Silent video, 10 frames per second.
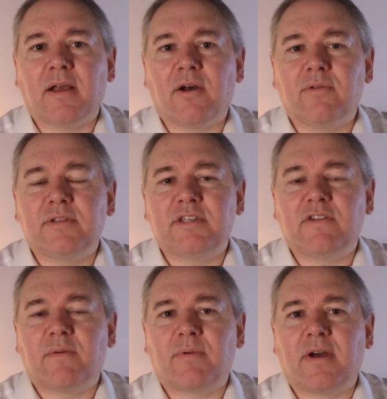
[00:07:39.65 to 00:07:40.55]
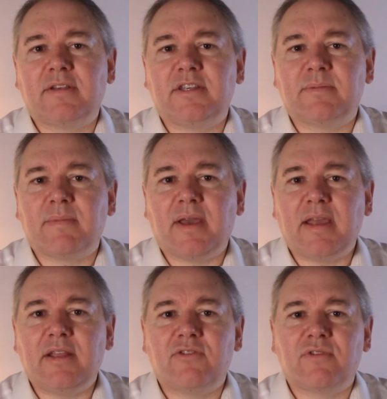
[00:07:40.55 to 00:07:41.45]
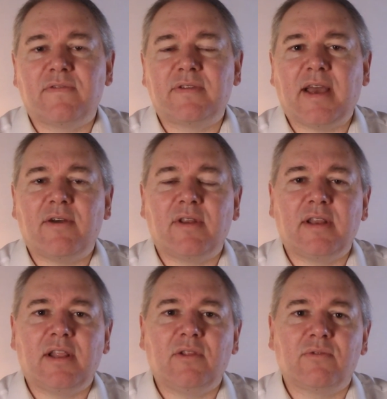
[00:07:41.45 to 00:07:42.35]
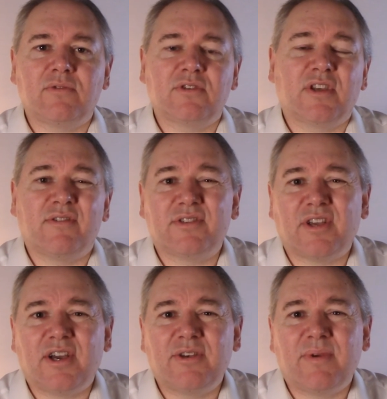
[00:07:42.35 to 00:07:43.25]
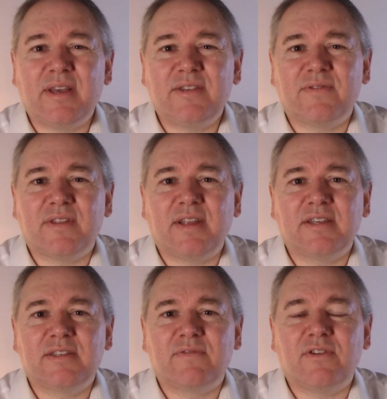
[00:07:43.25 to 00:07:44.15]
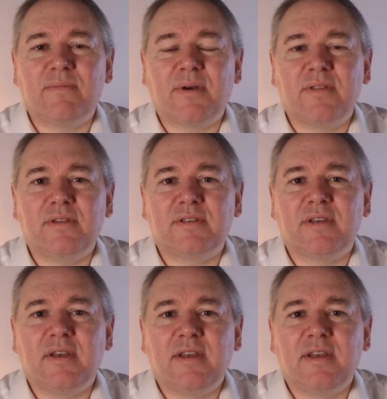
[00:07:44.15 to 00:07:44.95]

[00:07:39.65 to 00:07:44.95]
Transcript: Gold and silver prices may drift down a little or just go sideways for the next few months,